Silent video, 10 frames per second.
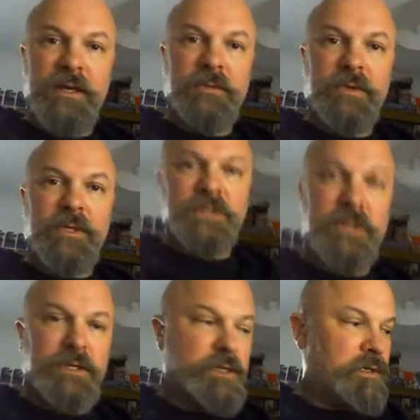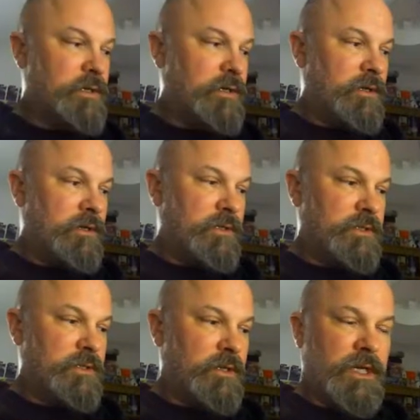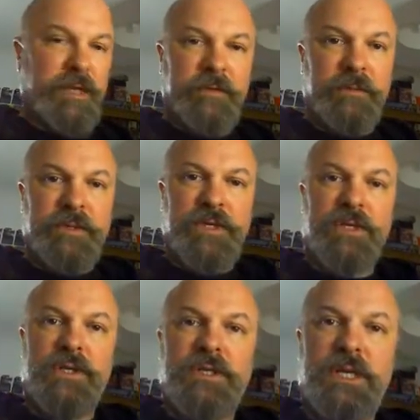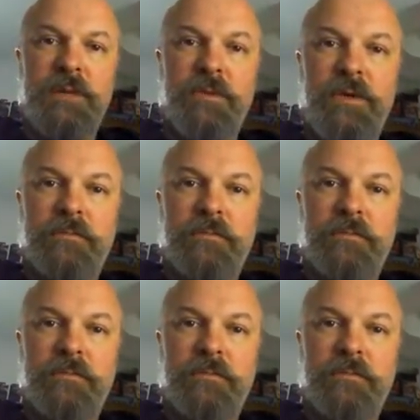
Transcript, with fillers: let me just slightly reposition this camera.